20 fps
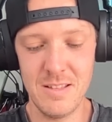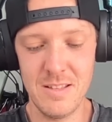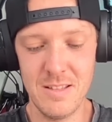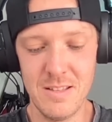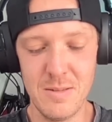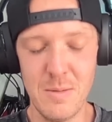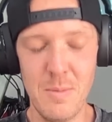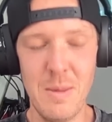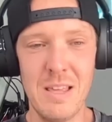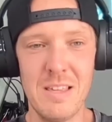
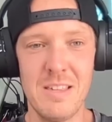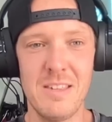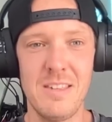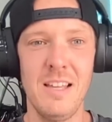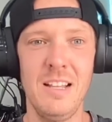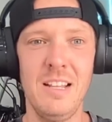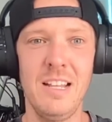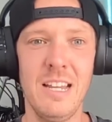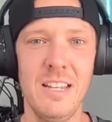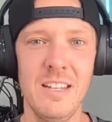it's a bit
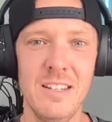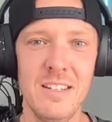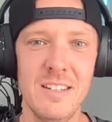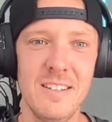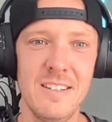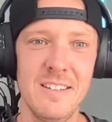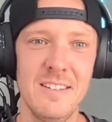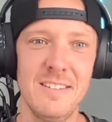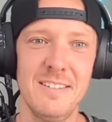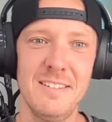silly,
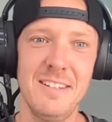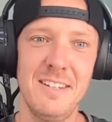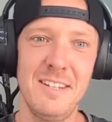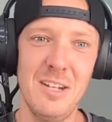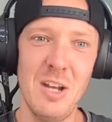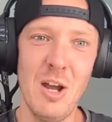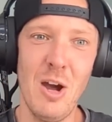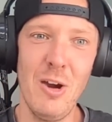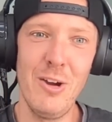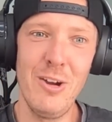
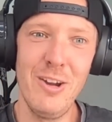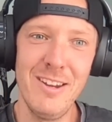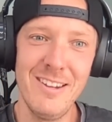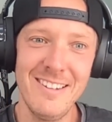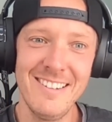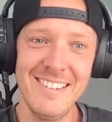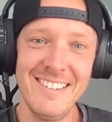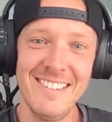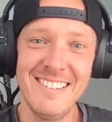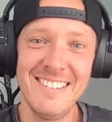you know.
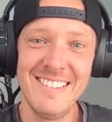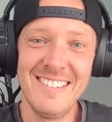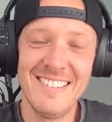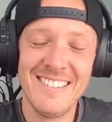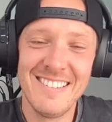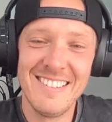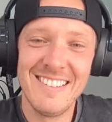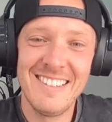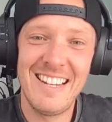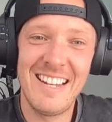
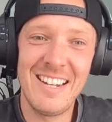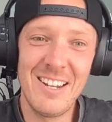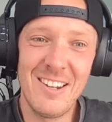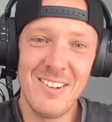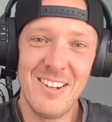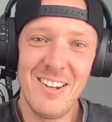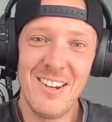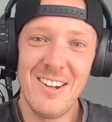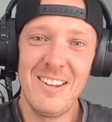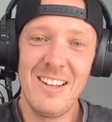I
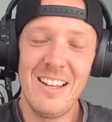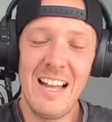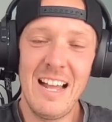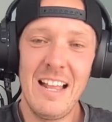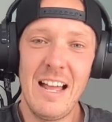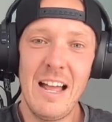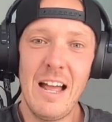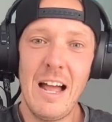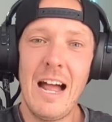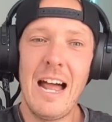don't know,
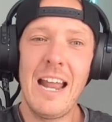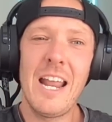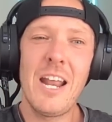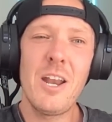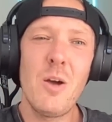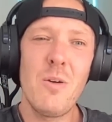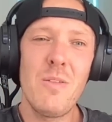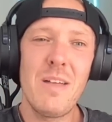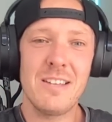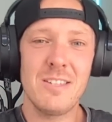and I
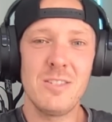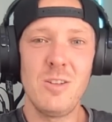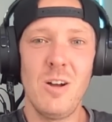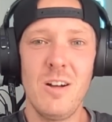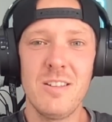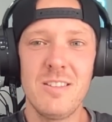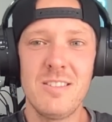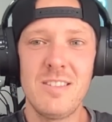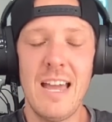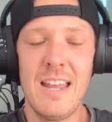know that's
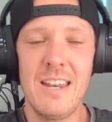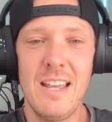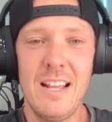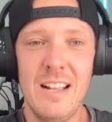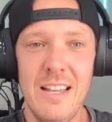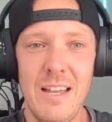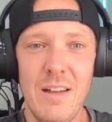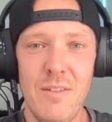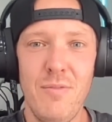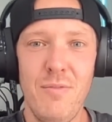not
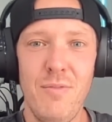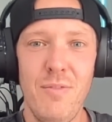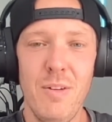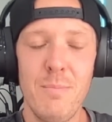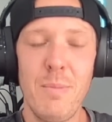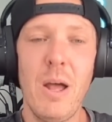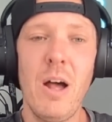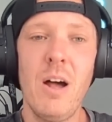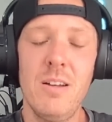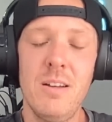technically
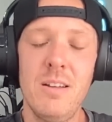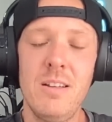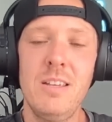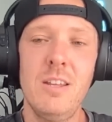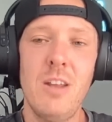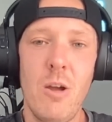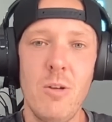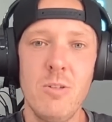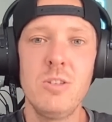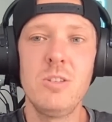but
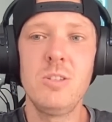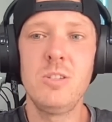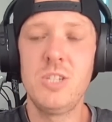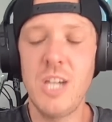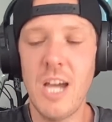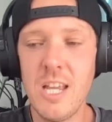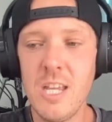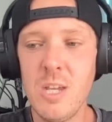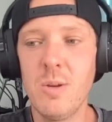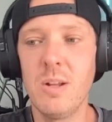you know,
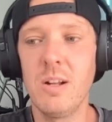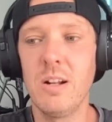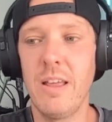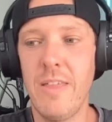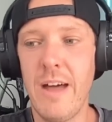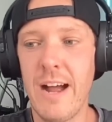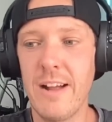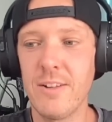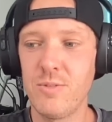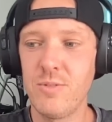
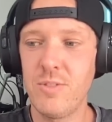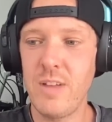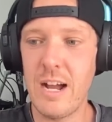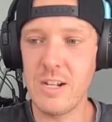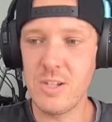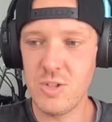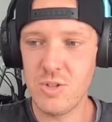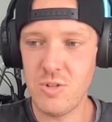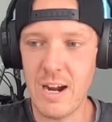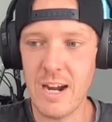genuinely
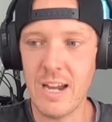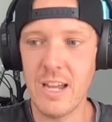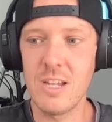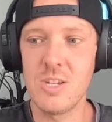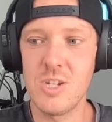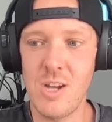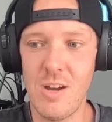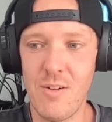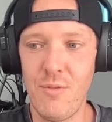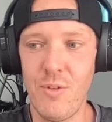that track
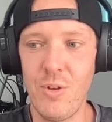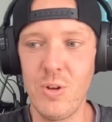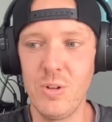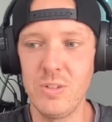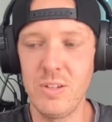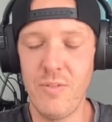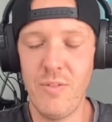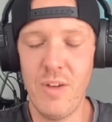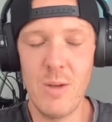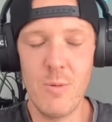in
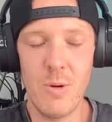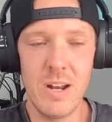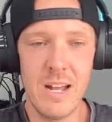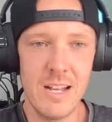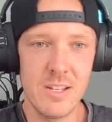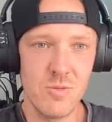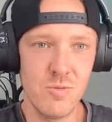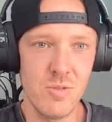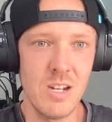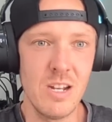Sheffield. If anyone
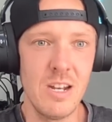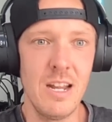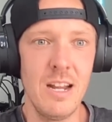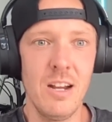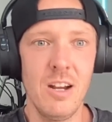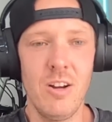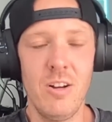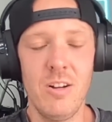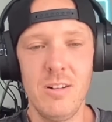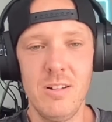has ridden
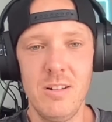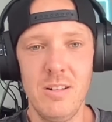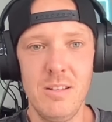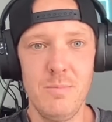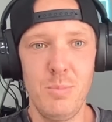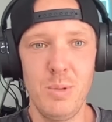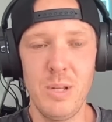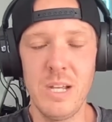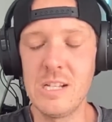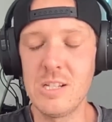it,
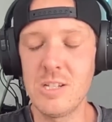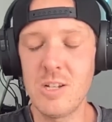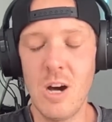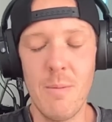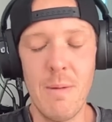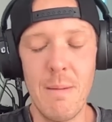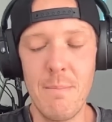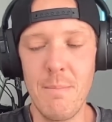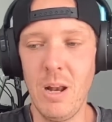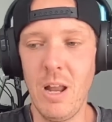please
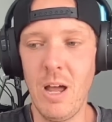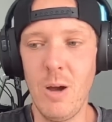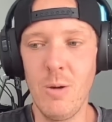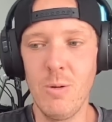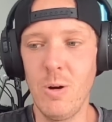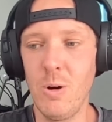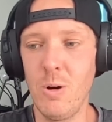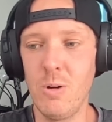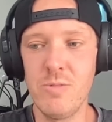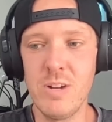comment
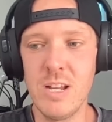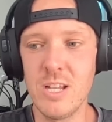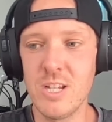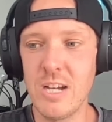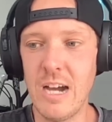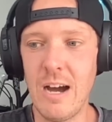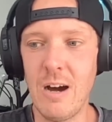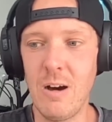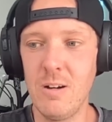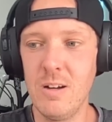below or
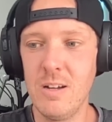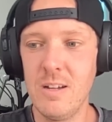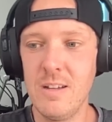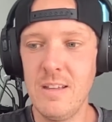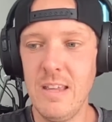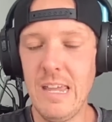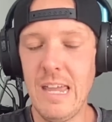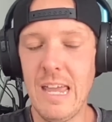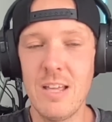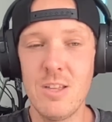reach out.
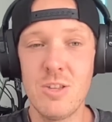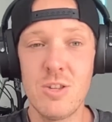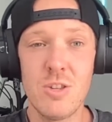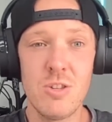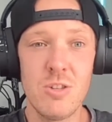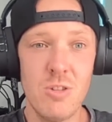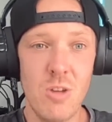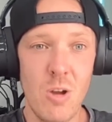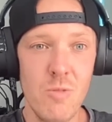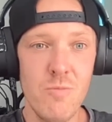It is
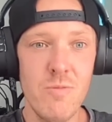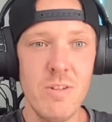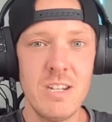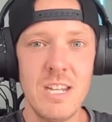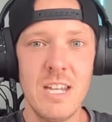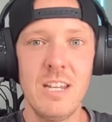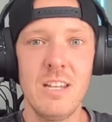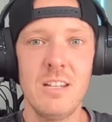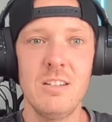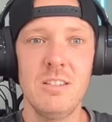so
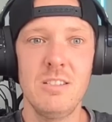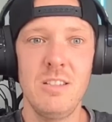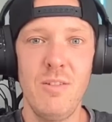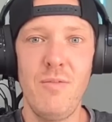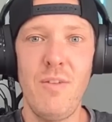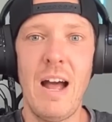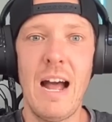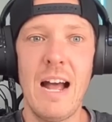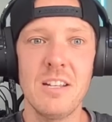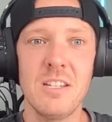ridiculously
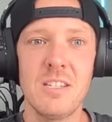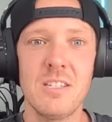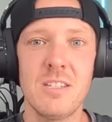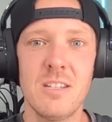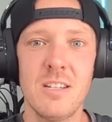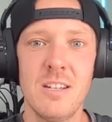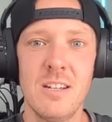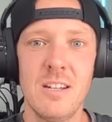fast,